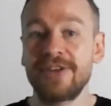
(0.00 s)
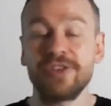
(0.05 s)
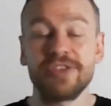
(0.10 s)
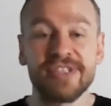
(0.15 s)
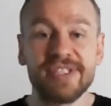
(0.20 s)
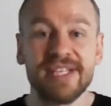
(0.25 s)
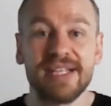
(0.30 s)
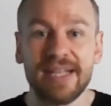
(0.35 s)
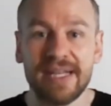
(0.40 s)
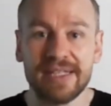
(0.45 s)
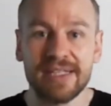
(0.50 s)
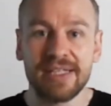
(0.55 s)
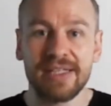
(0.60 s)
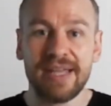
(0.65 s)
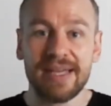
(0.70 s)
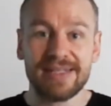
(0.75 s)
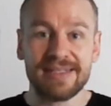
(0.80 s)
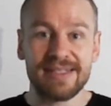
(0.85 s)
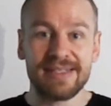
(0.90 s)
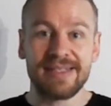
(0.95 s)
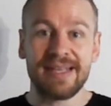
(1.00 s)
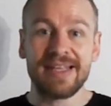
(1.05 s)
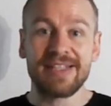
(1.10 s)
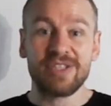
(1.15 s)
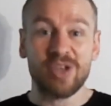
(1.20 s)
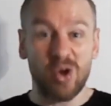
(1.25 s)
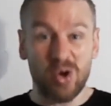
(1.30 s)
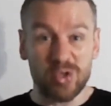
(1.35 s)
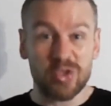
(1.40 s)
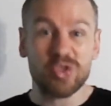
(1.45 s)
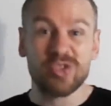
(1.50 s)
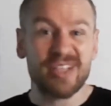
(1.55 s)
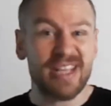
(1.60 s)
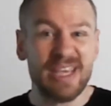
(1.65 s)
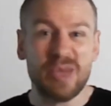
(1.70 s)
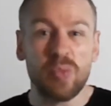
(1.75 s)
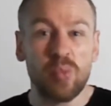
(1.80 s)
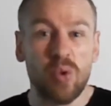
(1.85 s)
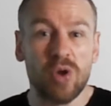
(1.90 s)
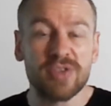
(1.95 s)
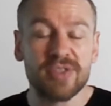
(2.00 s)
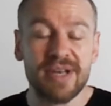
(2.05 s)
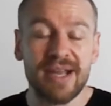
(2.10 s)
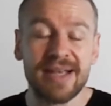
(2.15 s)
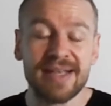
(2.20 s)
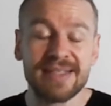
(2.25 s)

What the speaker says: until I collected data, or just it wasn't